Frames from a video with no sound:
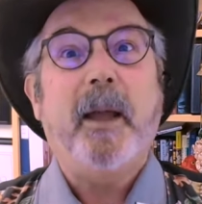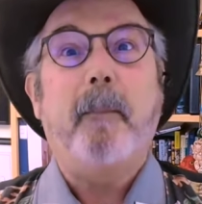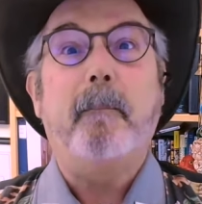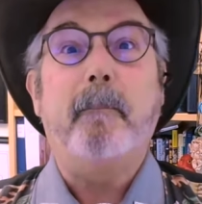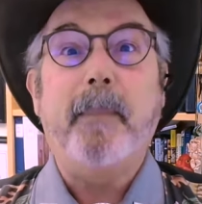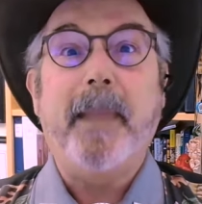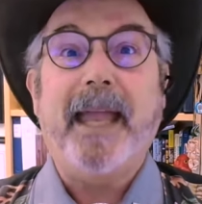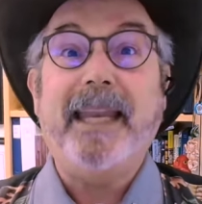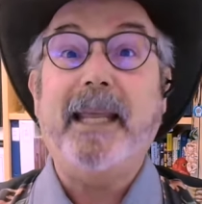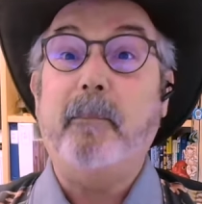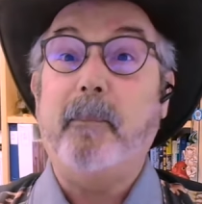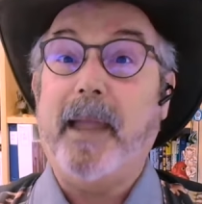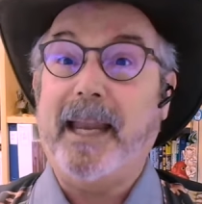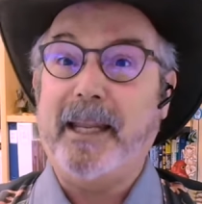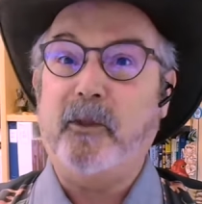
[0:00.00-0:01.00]
Many,
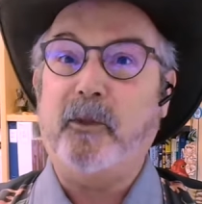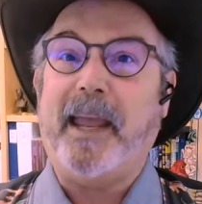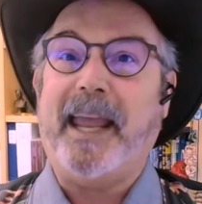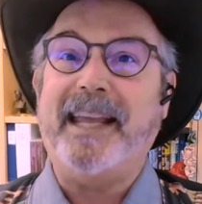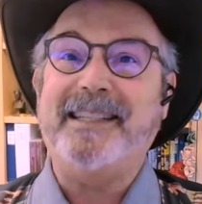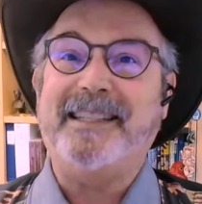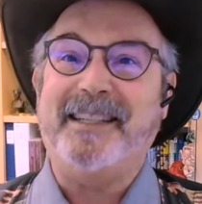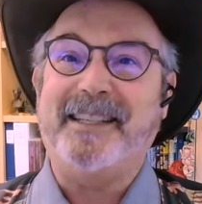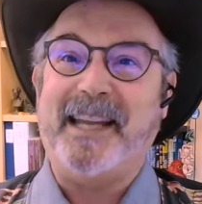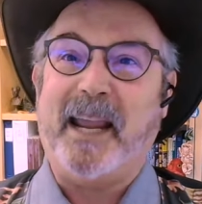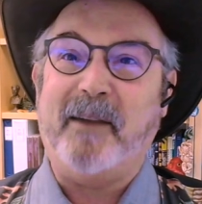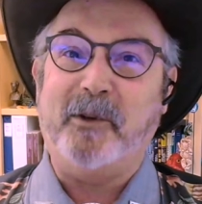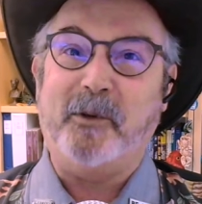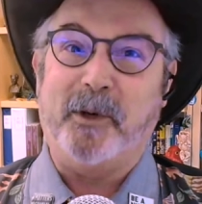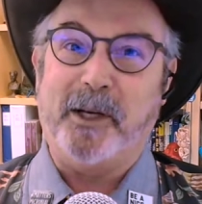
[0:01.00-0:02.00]
many thanks to
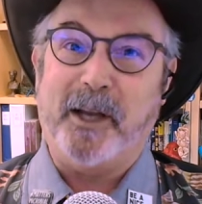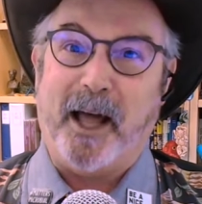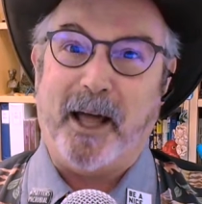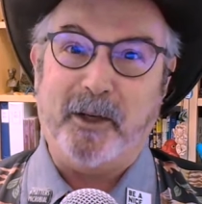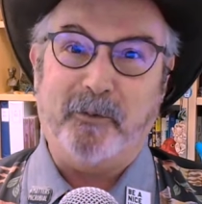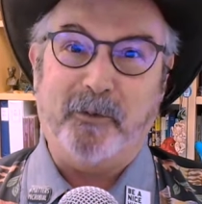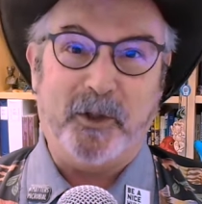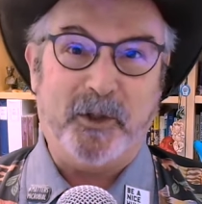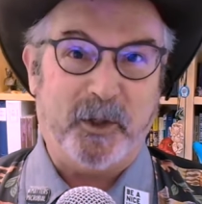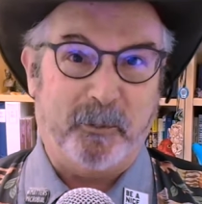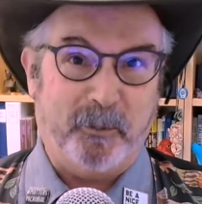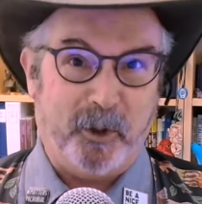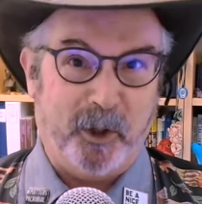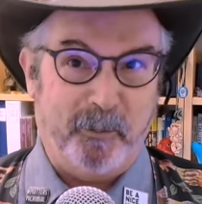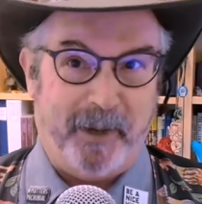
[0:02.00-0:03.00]
David Renata for
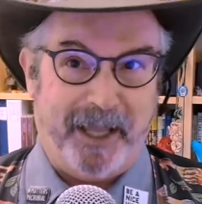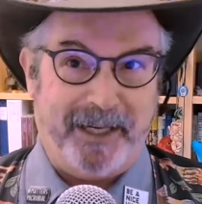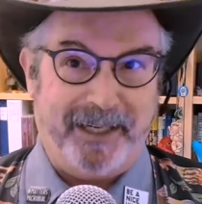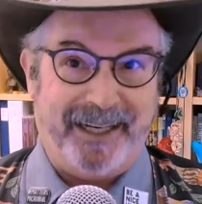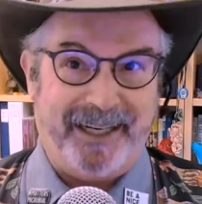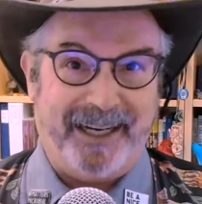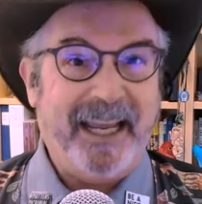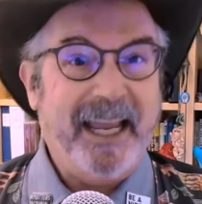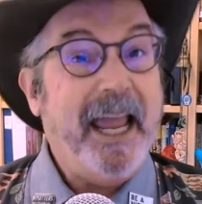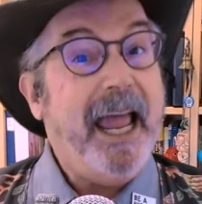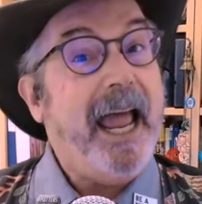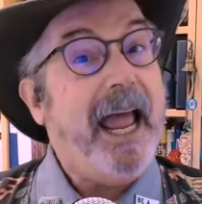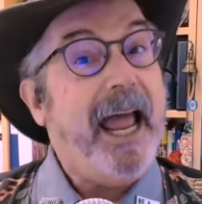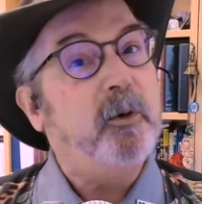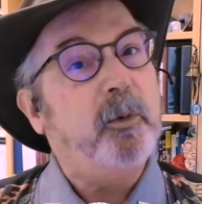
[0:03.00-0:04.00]
superb editing,
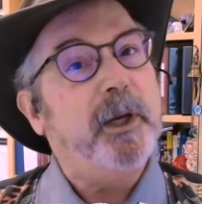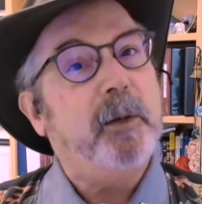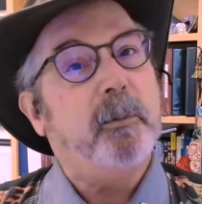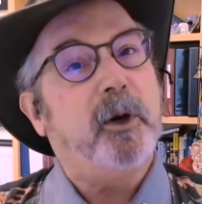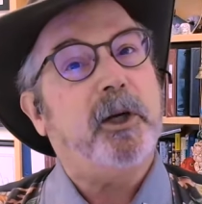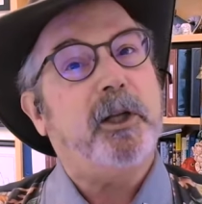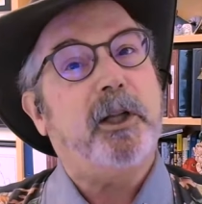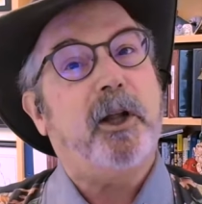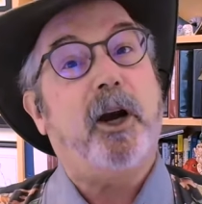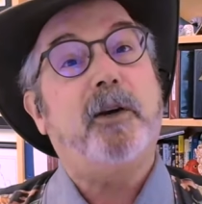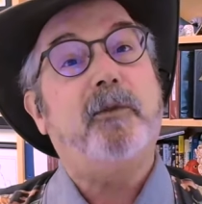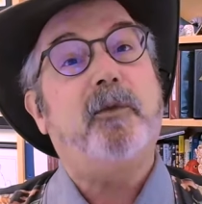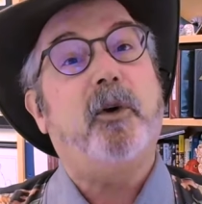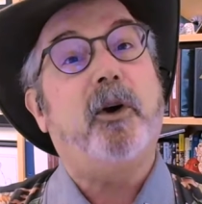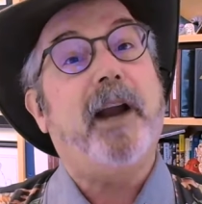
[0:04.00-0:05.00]
and Reber Clark
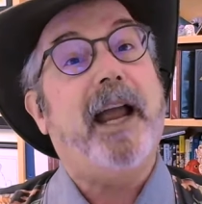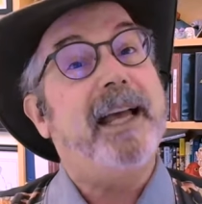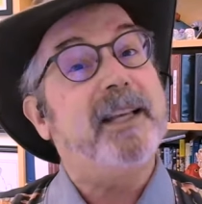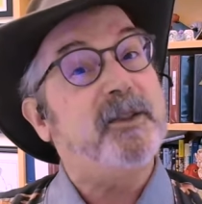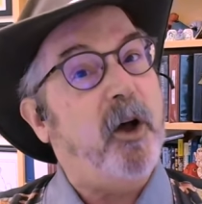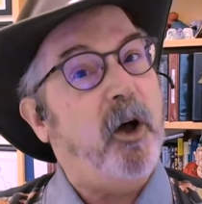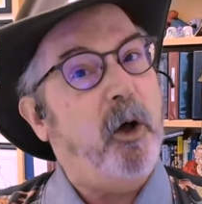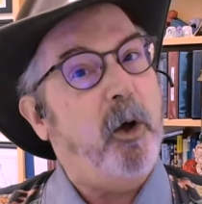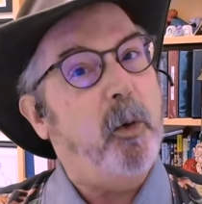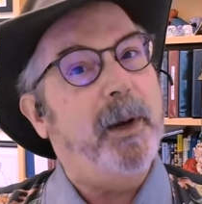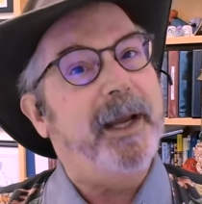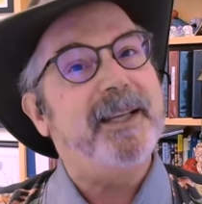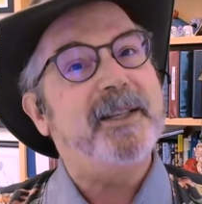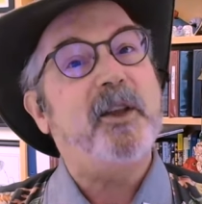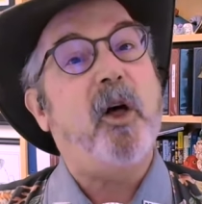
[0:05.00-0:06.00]
for, as
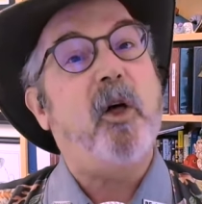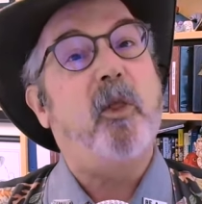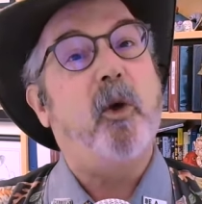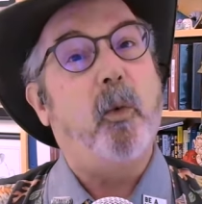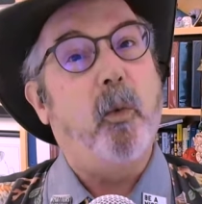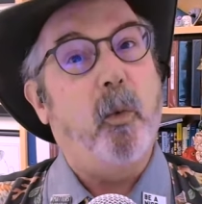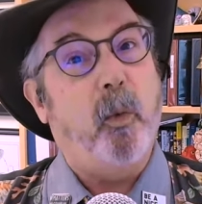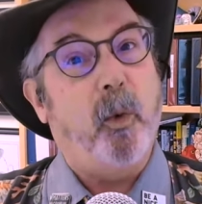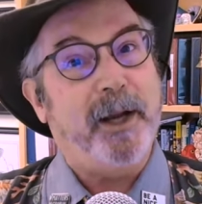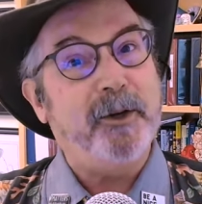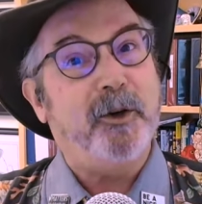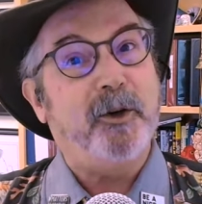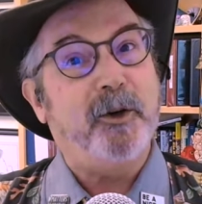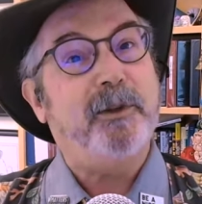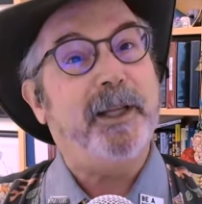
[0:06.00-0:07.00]
always, the
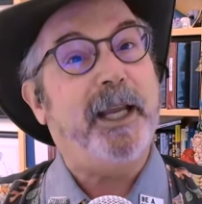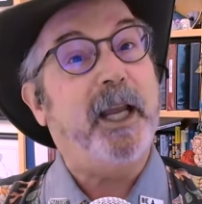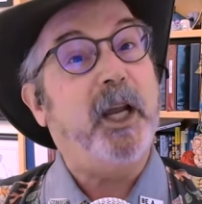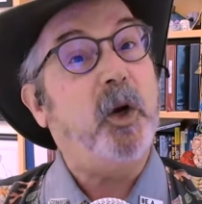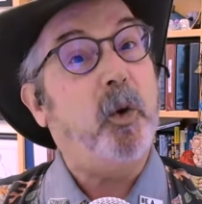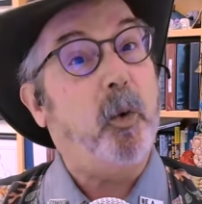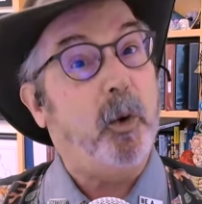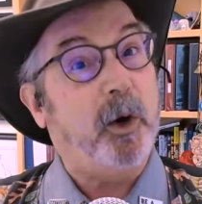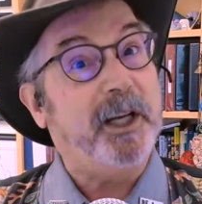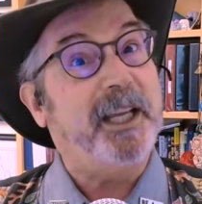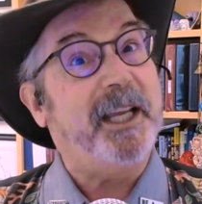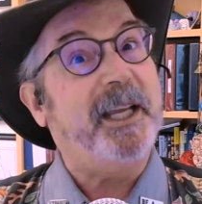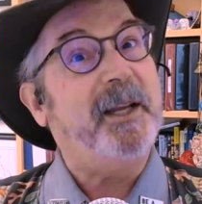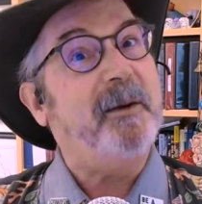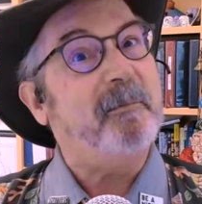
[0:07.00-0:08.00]
wonderfully
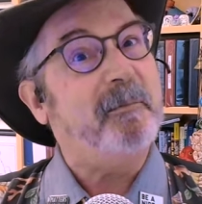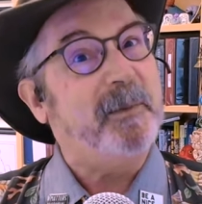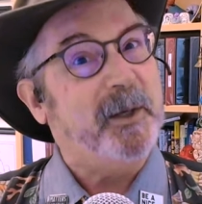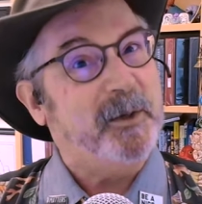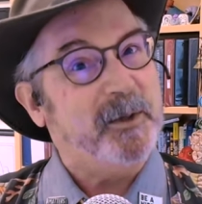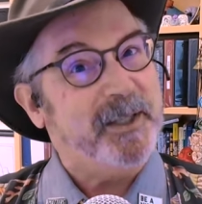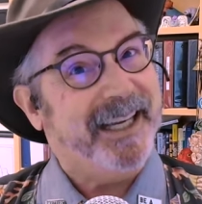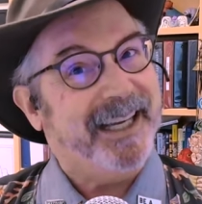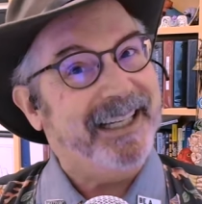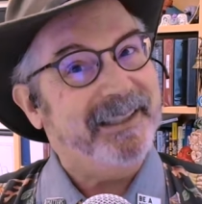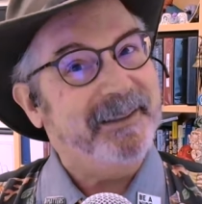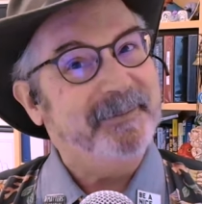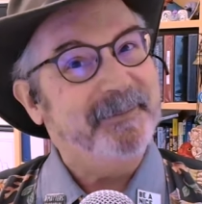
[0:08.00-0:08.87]
quirky music.